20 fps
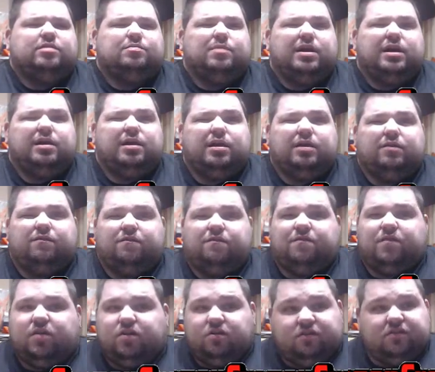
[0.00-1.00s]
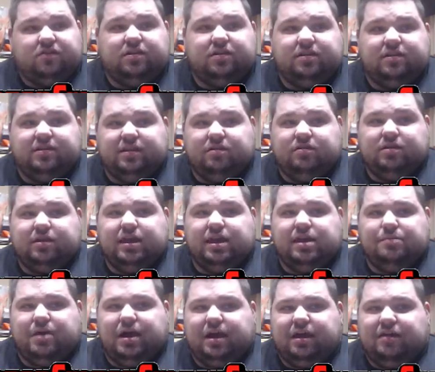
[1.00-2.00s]
my first Zelda
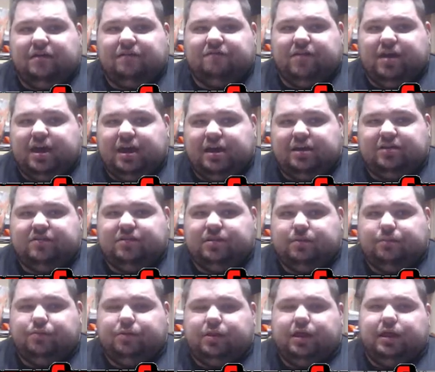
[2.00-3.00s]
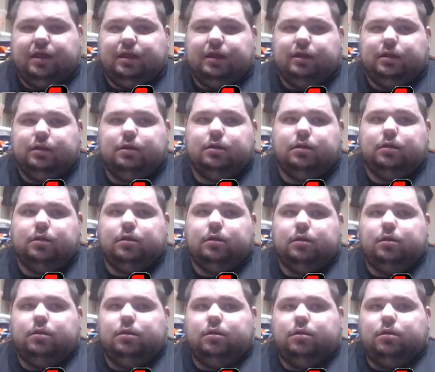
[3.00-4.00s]
game I have actually played
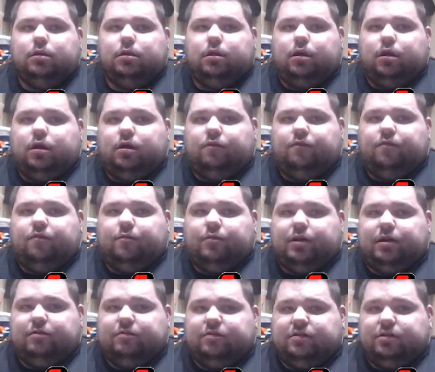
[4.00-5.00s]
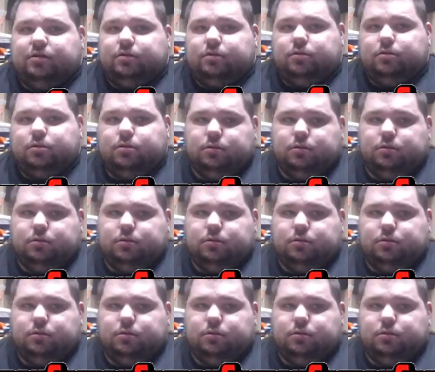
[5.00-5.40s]
from when I was little.